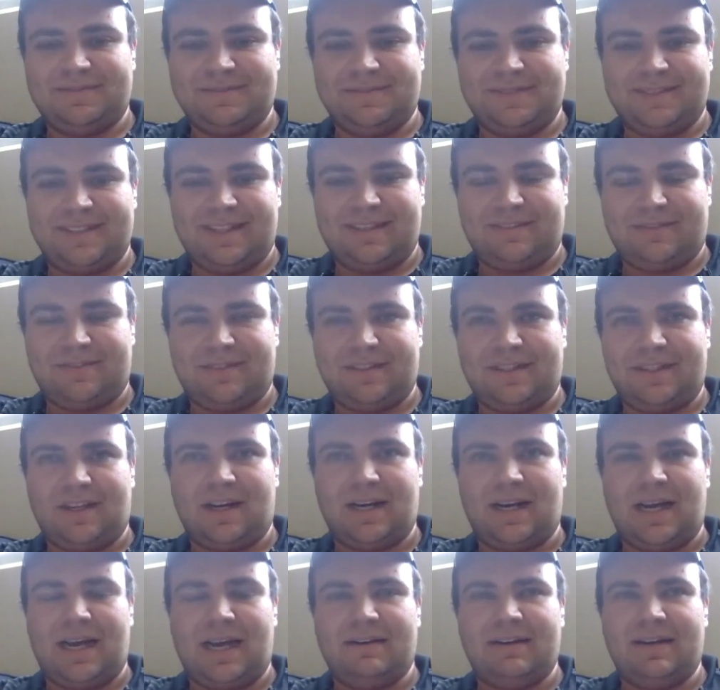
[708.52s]
Definitely
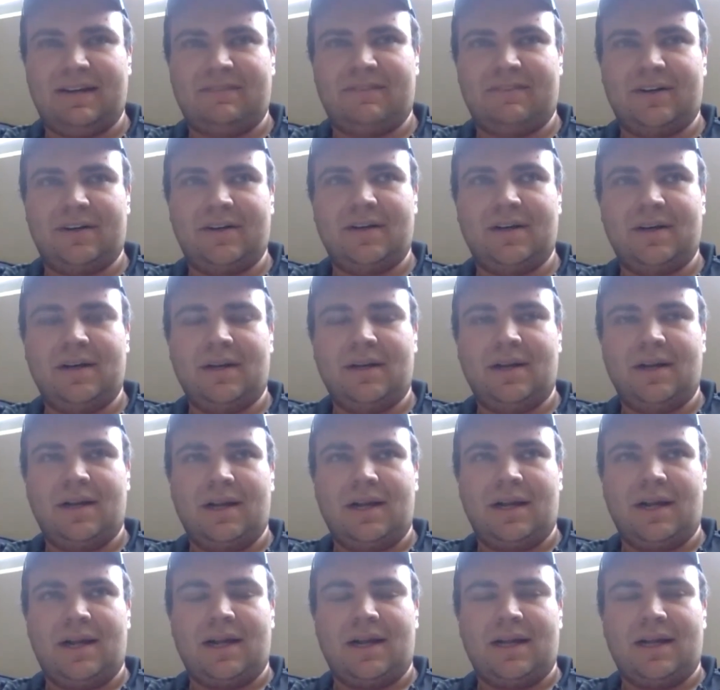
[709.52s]
not. I never.
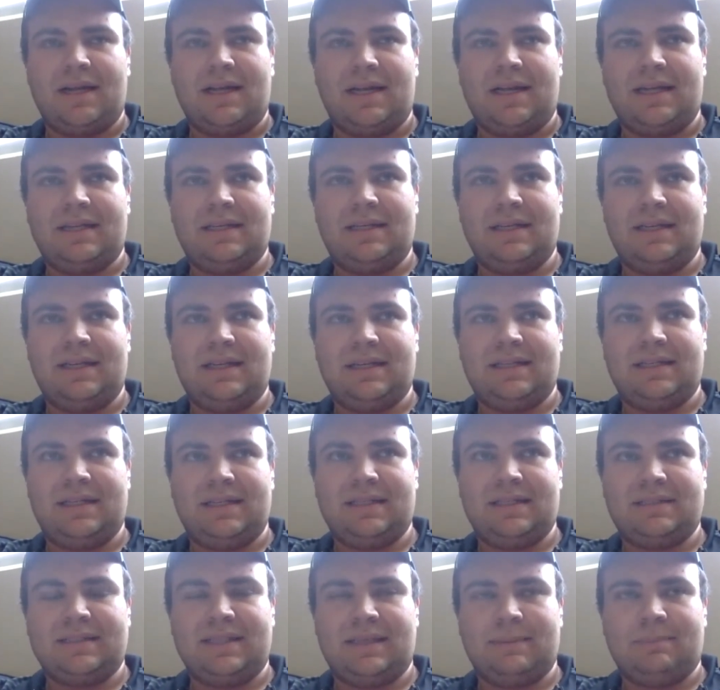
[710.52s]

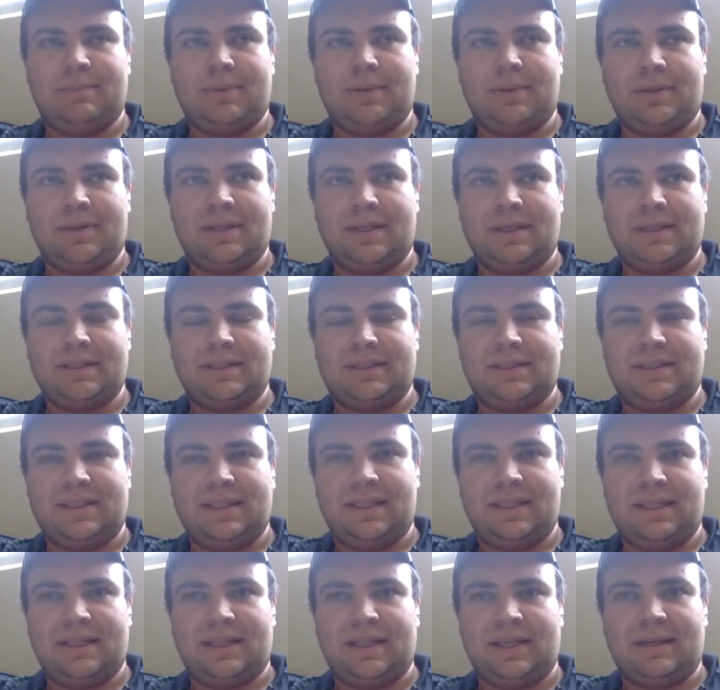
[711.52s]
It's like pulling
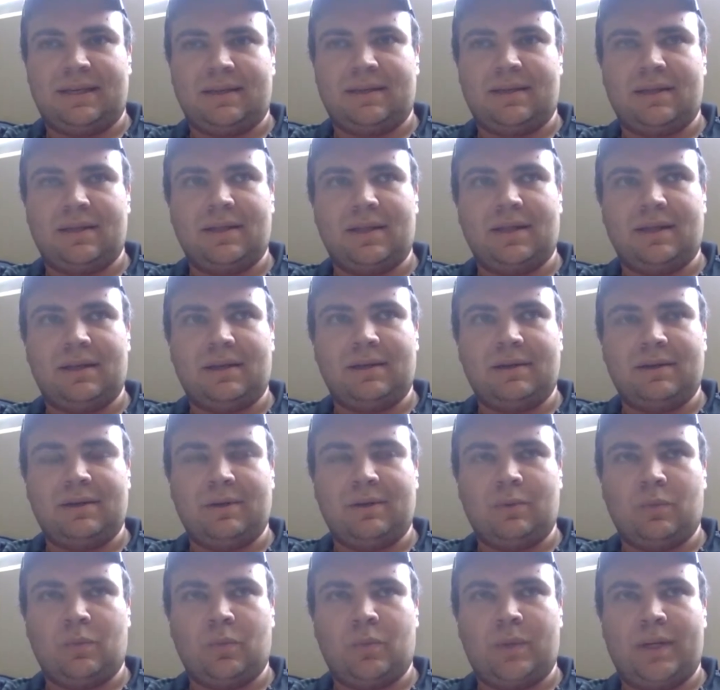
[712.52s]
teeth. Like
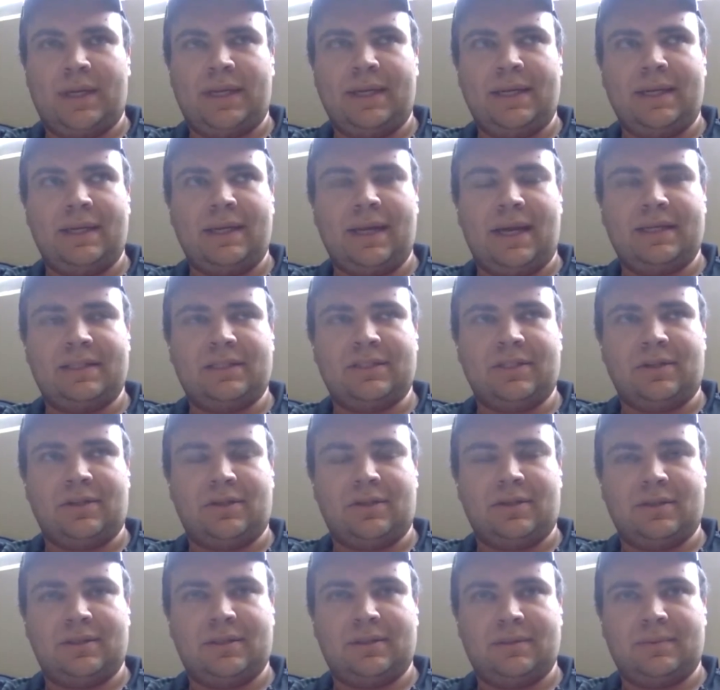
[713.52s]
I
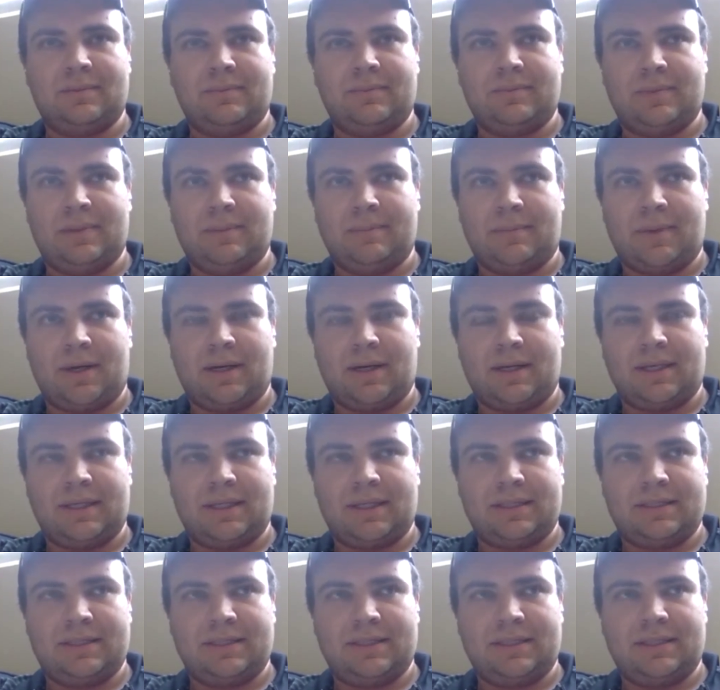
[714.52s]
told the
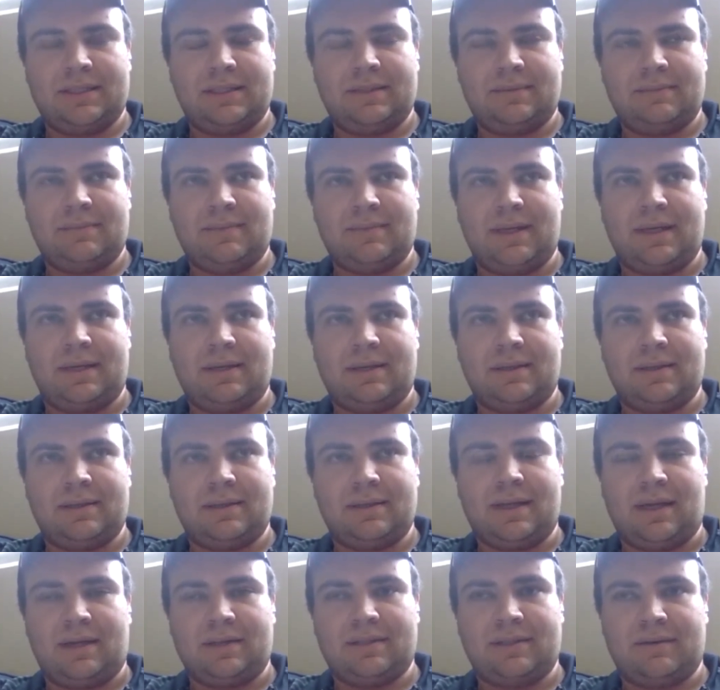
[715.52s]
marketing team and
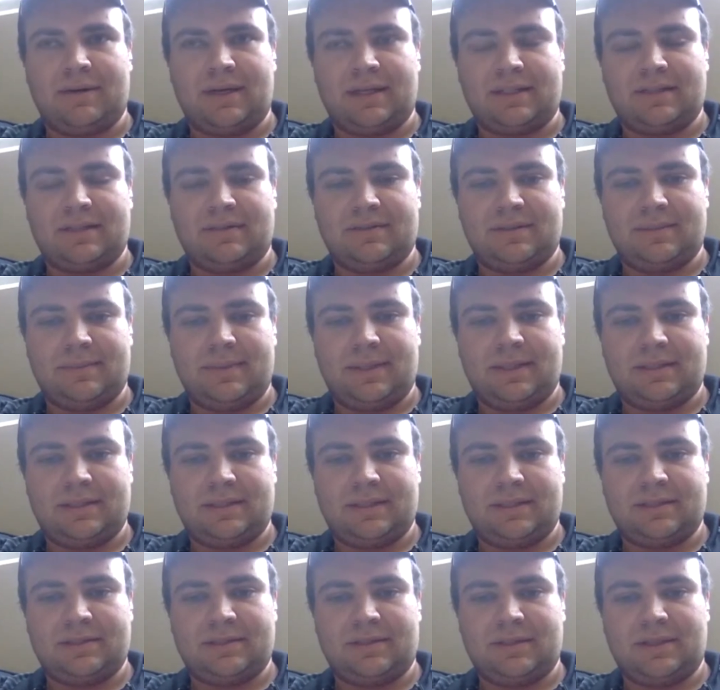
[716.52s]
our director of demand
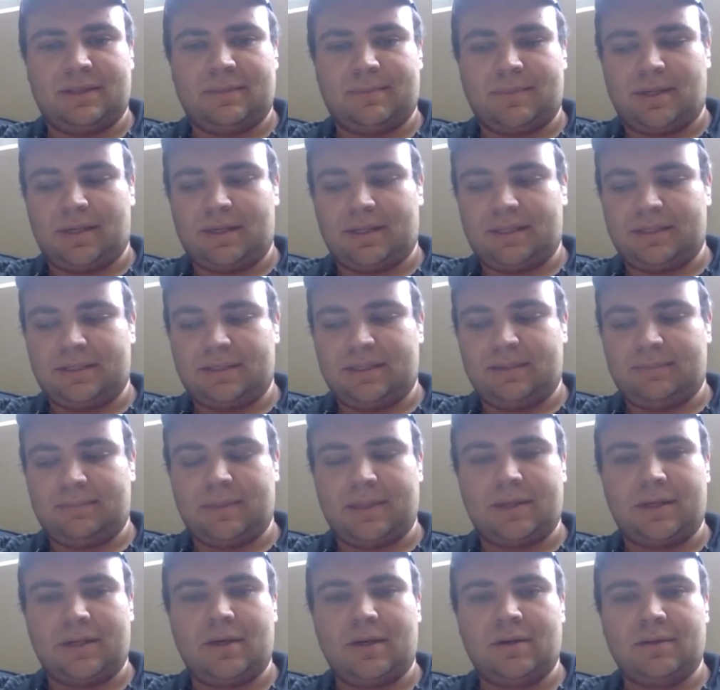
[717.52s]
and told our marketing team
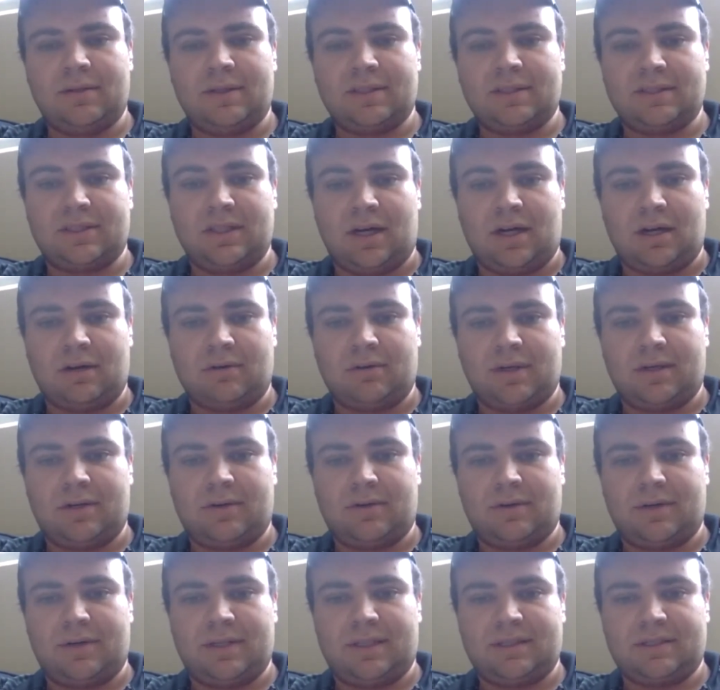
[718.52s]
like, oh, there's Gong
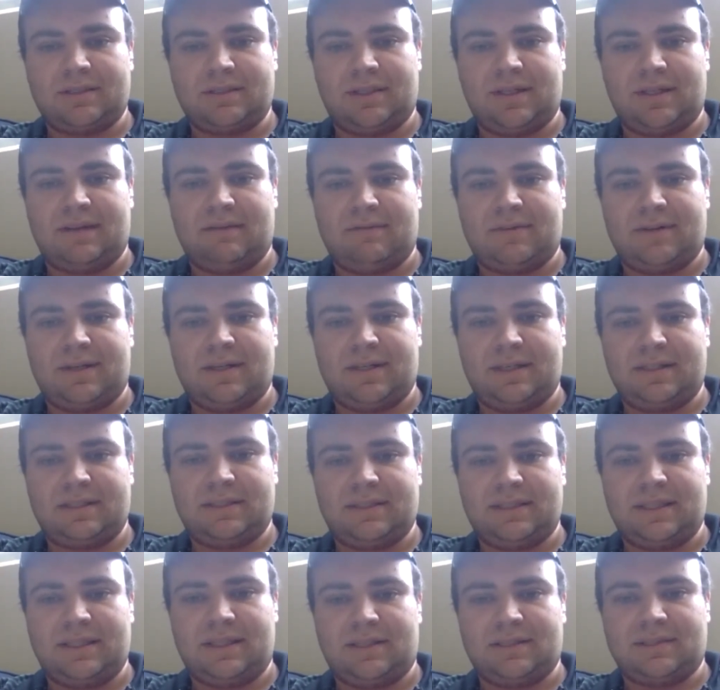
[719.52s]
recordings on every
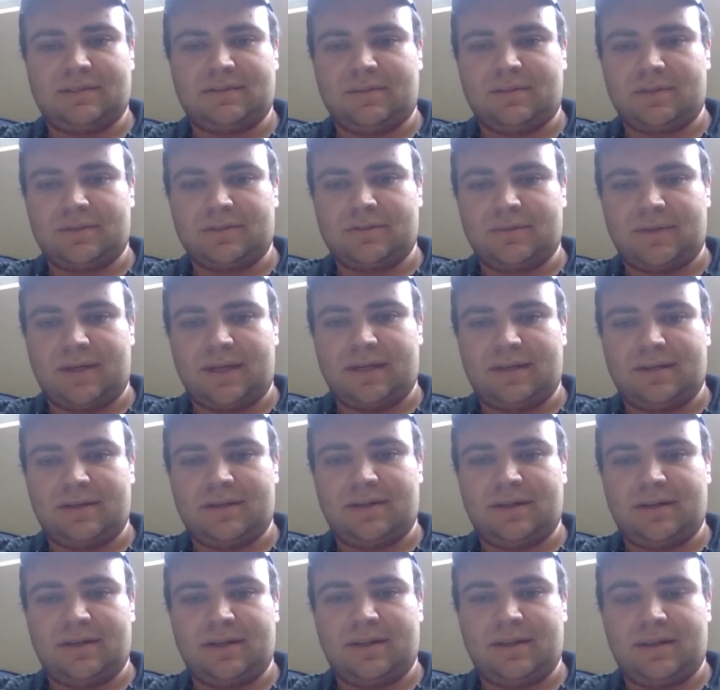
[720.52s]
Salesforce
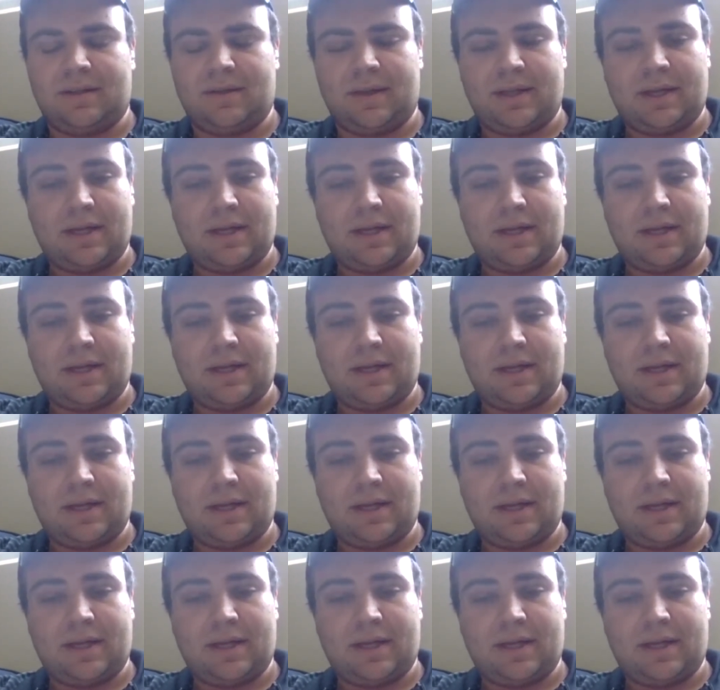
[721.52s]
record, and they're like,